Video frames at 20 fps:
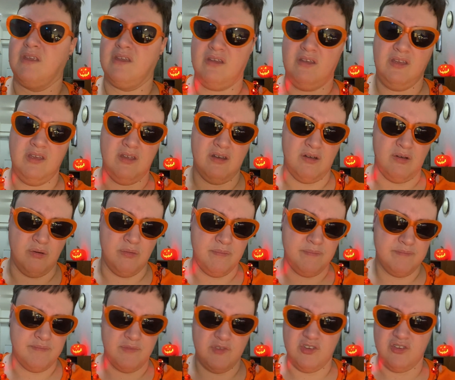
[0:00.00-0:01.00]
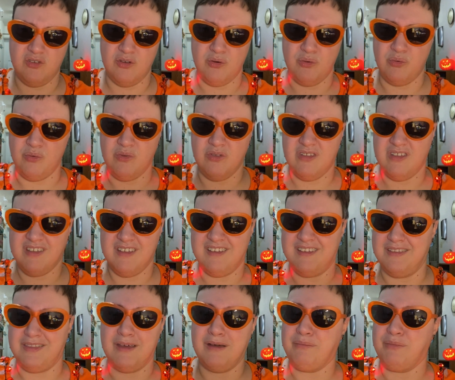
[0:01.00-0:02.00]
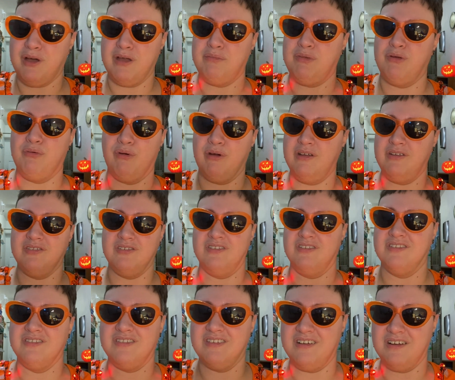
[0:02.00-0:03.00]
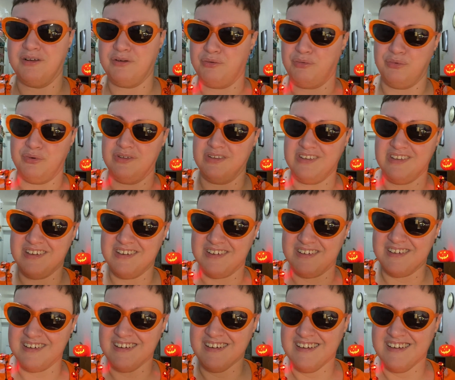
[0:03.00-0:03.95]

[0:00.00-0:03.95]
you know, so that might be racist and I don't really care.